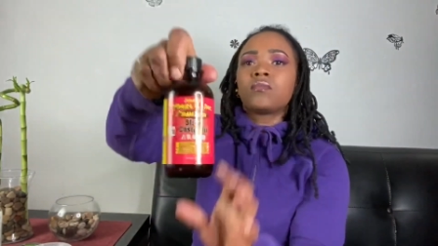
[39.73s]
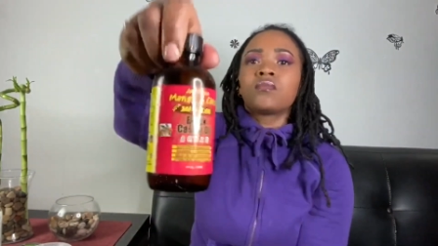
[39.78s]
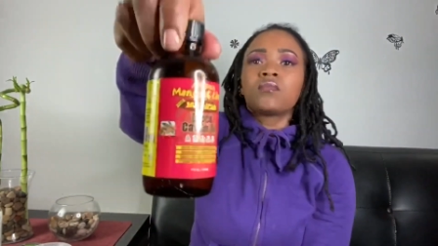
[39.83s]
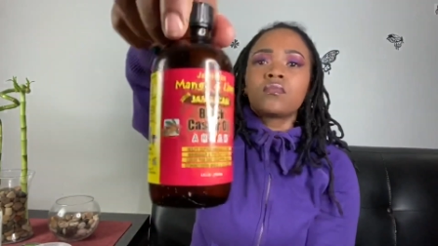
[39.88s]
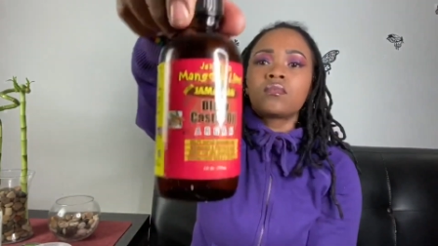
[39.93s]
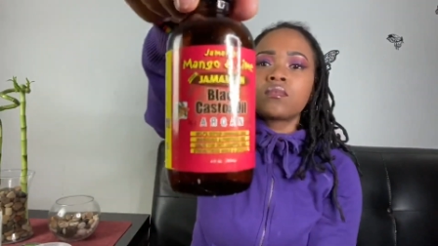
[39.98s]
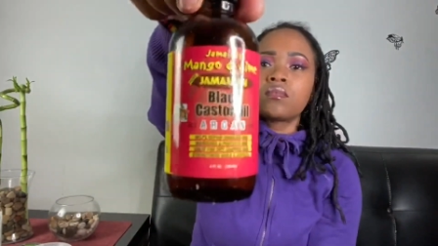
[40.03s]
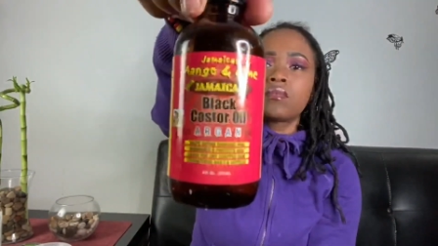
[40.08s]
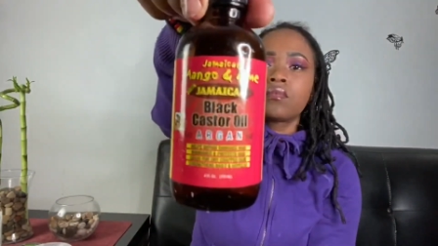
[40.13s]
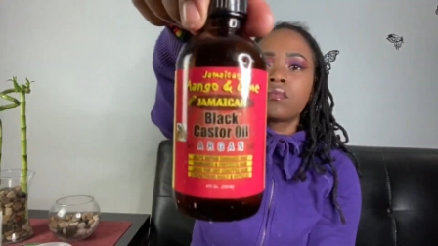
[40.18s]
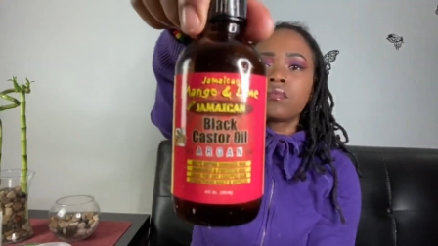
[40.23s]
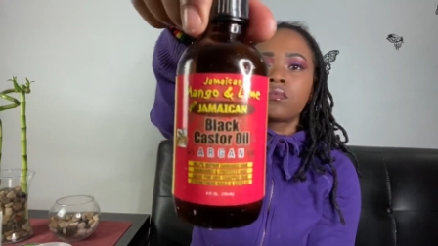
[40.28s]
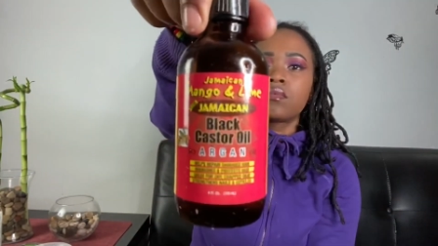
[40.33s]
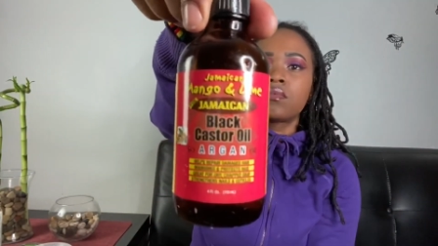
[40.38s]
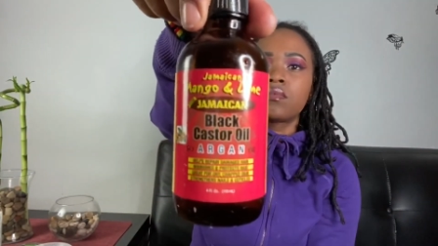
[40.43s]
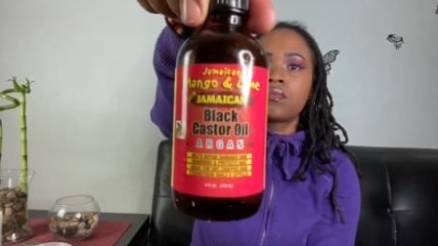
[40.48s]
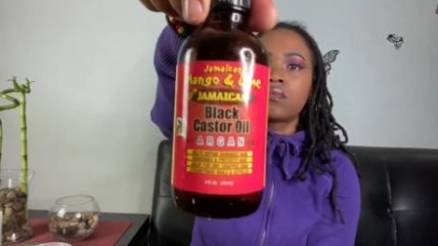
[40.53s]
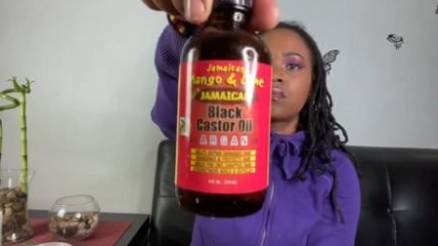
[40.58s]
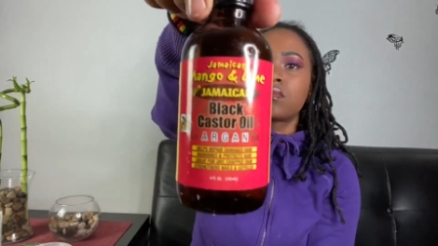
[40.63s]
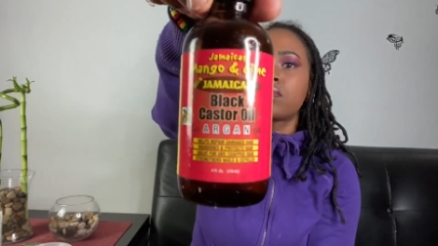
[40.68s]
And then I'm using
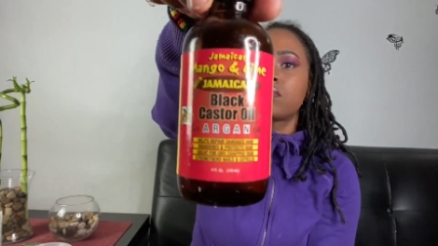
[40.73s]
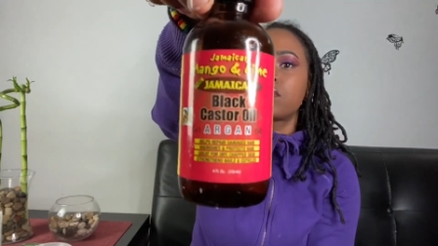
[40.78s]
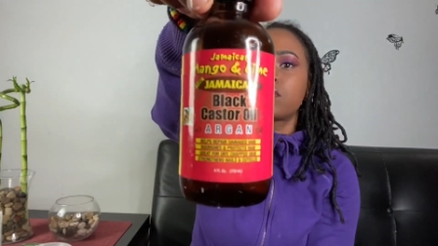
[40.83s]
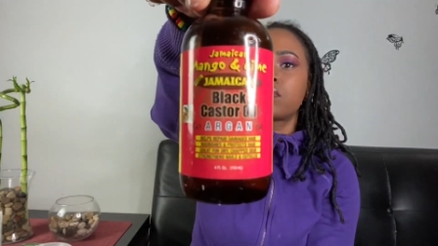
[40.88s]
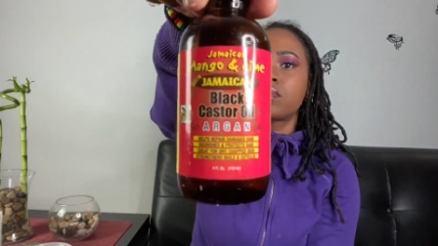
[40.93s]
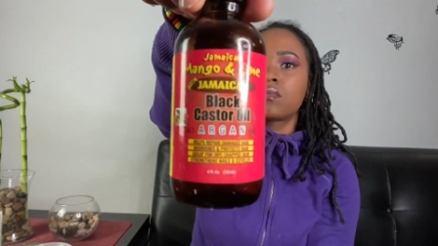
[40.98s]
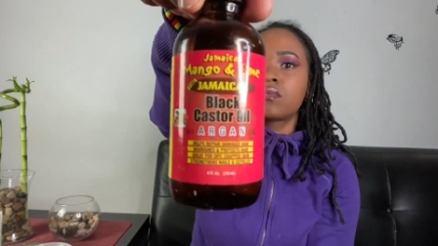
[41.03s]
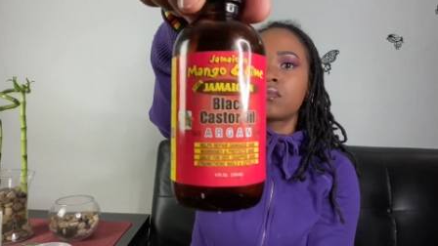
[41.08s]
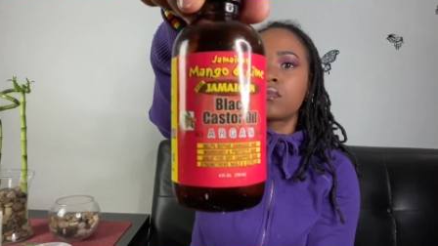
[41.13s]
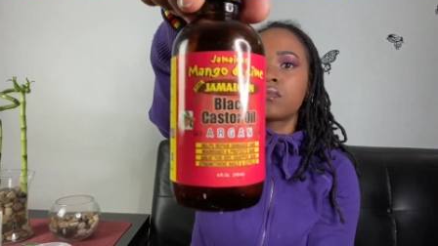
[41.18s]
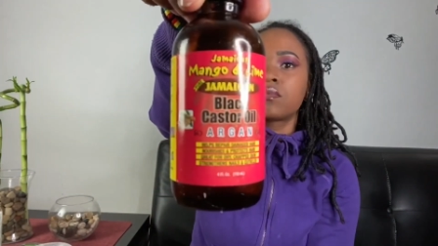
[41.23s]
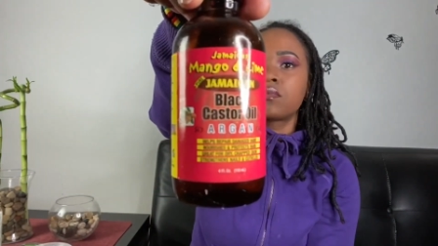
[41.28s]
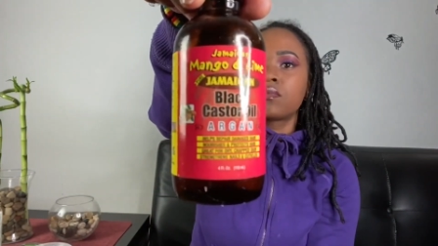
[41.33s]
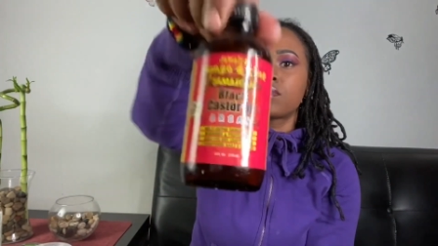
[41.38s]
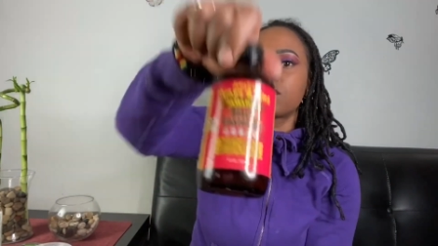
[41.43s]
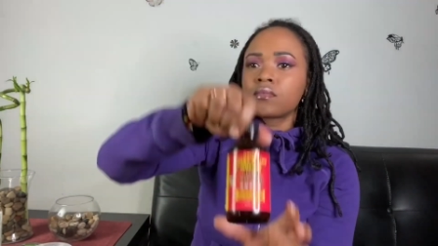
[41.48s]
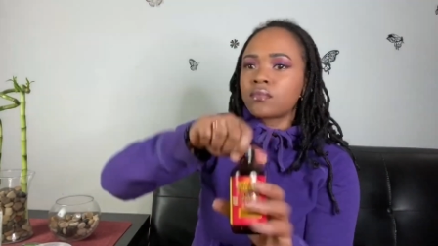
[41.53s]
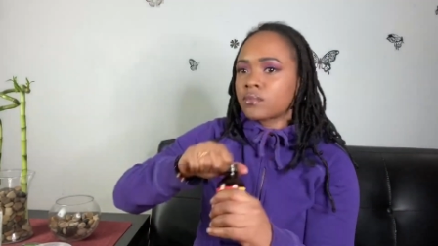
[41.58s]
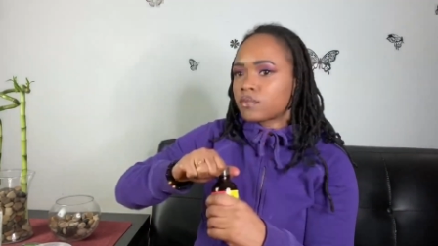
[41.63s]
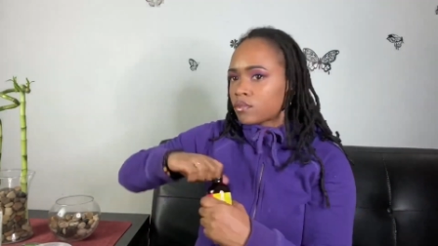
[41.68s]
the Jamaican black castor
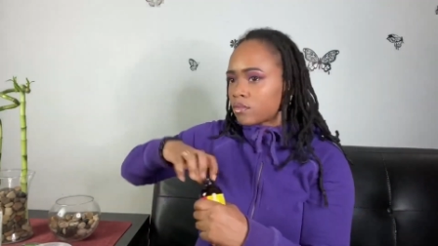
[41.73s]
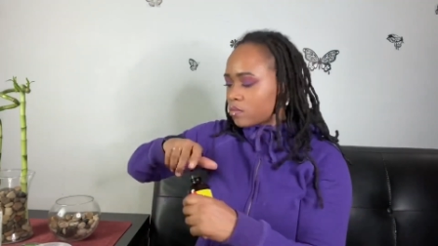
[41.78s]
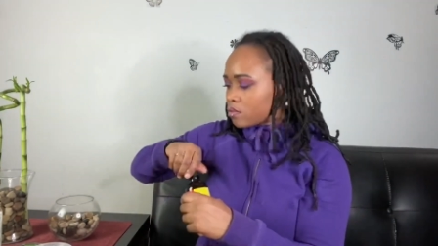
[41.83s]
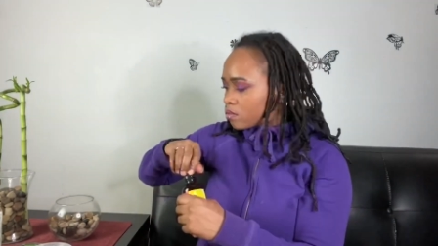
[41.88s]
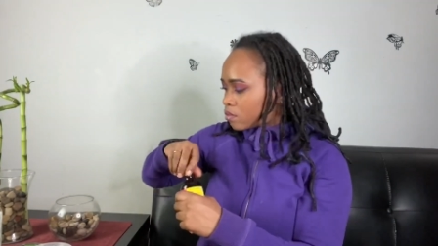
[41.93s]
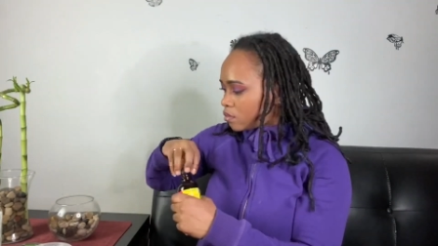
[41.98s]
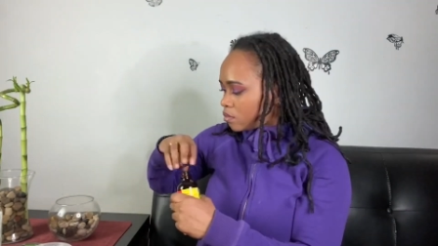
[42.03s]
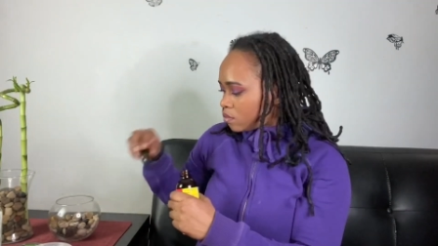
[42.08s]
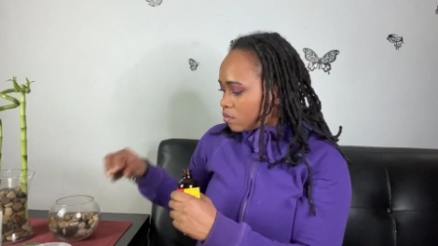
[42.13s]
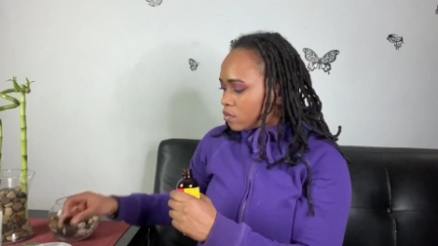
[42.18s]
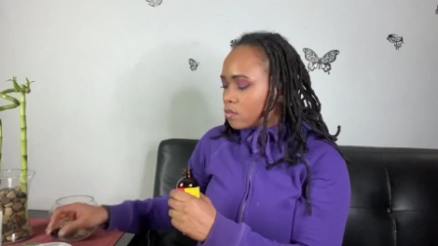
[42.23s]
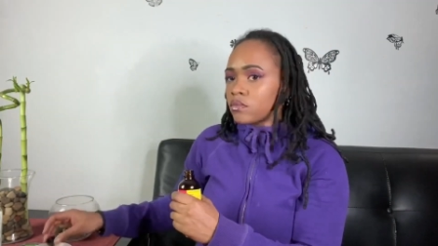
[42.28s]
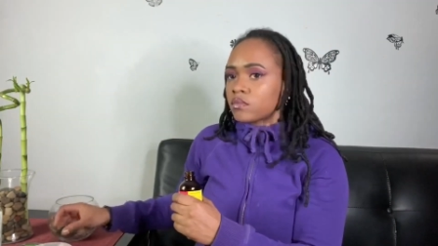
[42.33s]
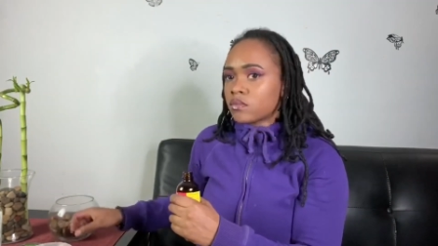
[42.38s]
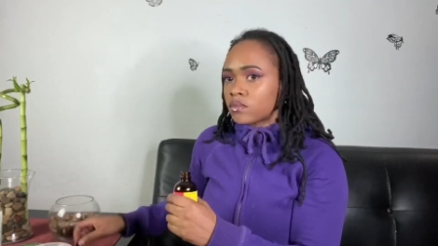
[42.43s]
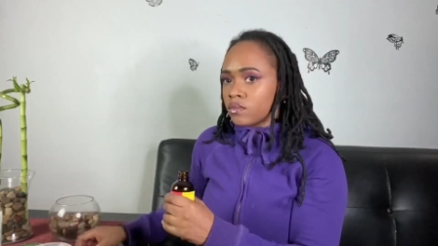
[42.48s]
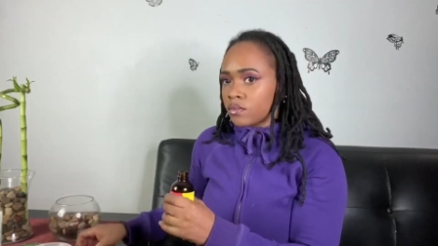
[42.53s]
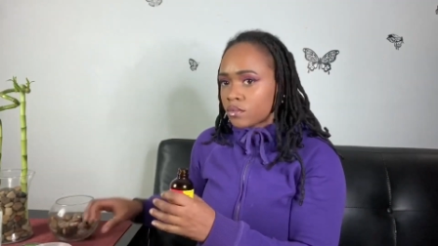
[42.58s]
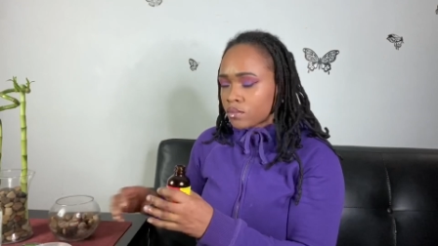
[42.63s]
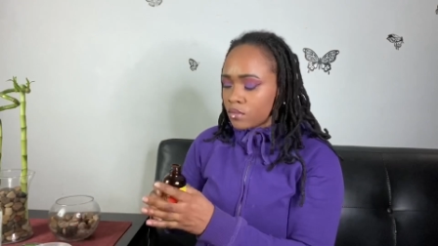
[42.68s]
oil with argan
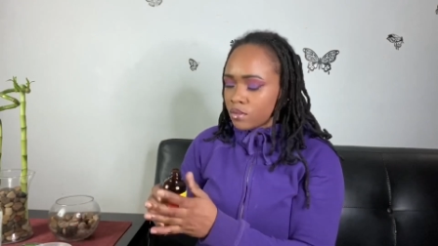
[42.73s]
oil